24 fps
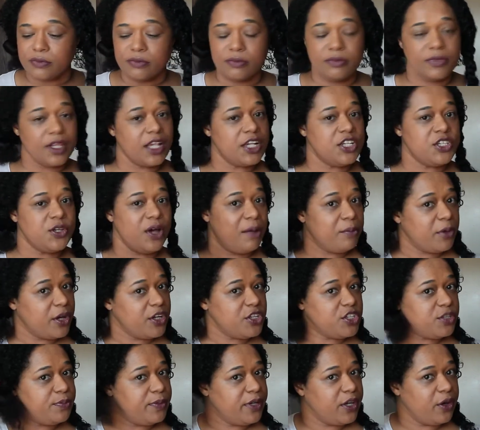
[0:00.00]
so I'm going
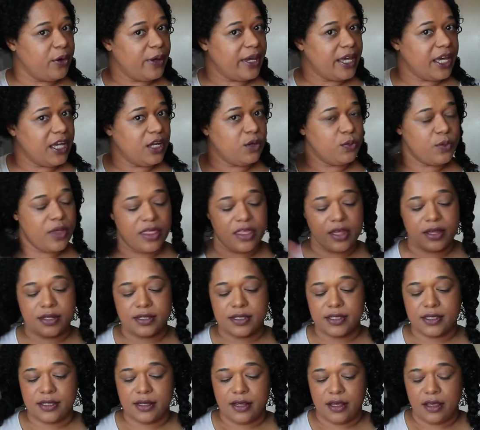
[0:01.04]
to be going in with
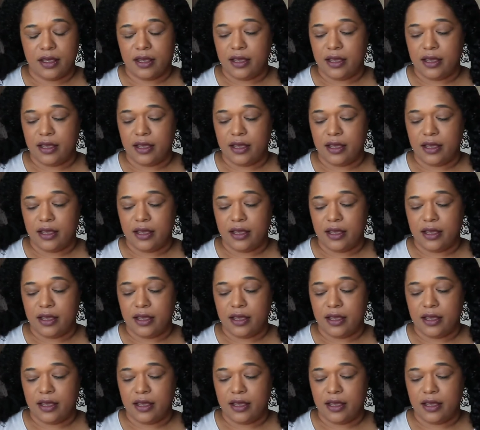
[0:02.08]
this,